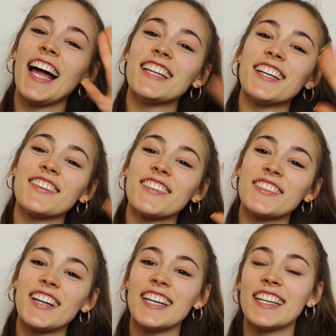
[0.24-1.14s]
Hello
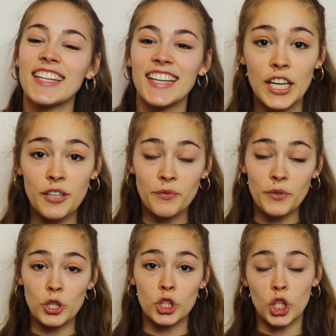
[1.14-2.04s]
everyone! If
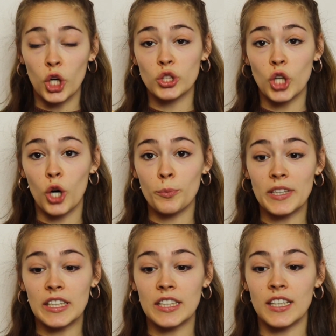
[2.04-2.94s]
you don't know
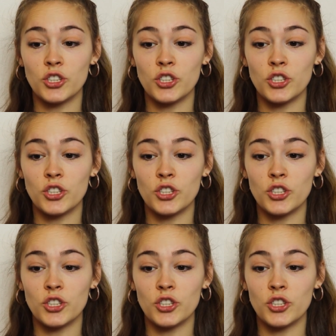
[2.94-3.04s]
me,